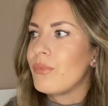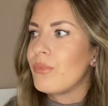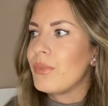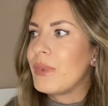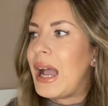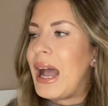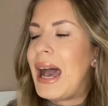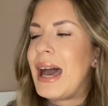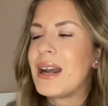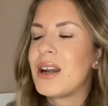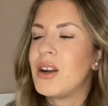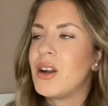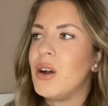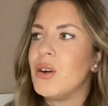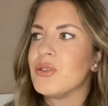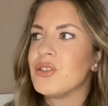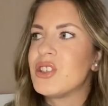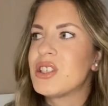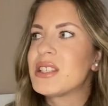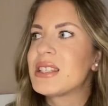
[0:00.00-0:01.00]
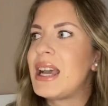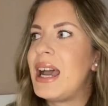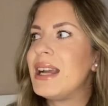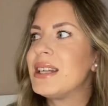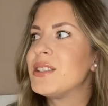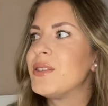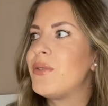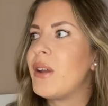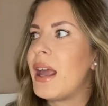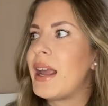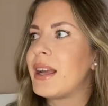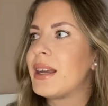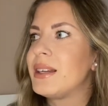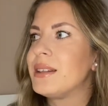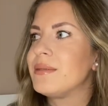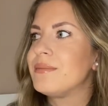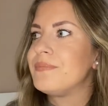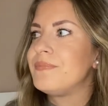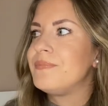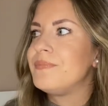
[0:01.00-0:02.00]
I don't know, just kind of like,
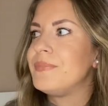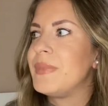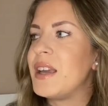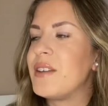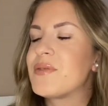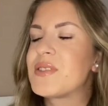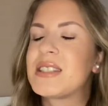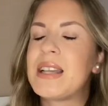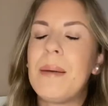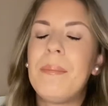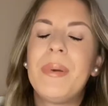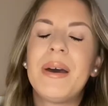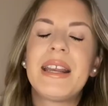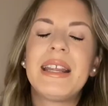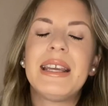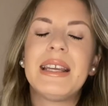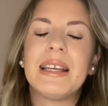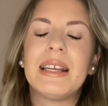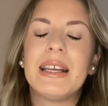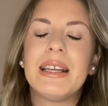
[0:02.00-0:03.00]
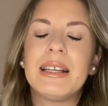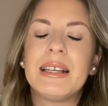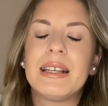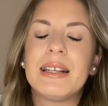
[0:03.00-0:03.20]
if somebody